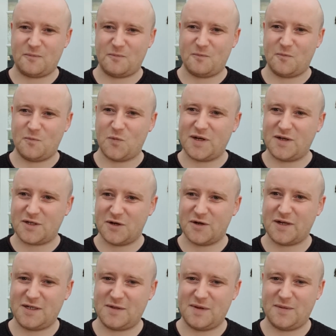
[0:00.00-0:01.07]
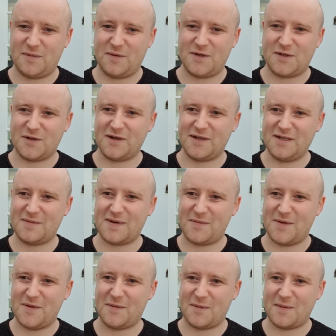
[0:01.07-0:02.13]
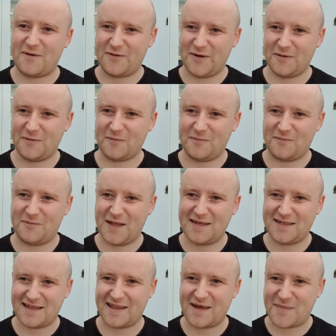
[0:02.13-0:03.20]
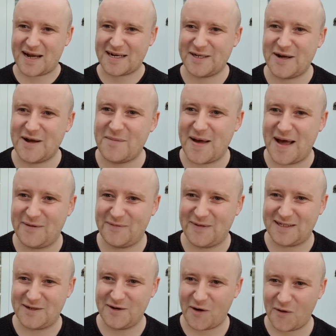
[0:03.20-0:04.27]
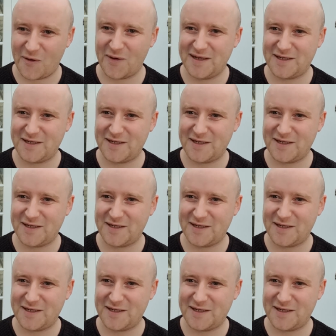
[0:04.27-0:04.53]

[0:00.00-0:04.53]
when you're talking to people, you're talking to people about real things that they're passionate about. It's not always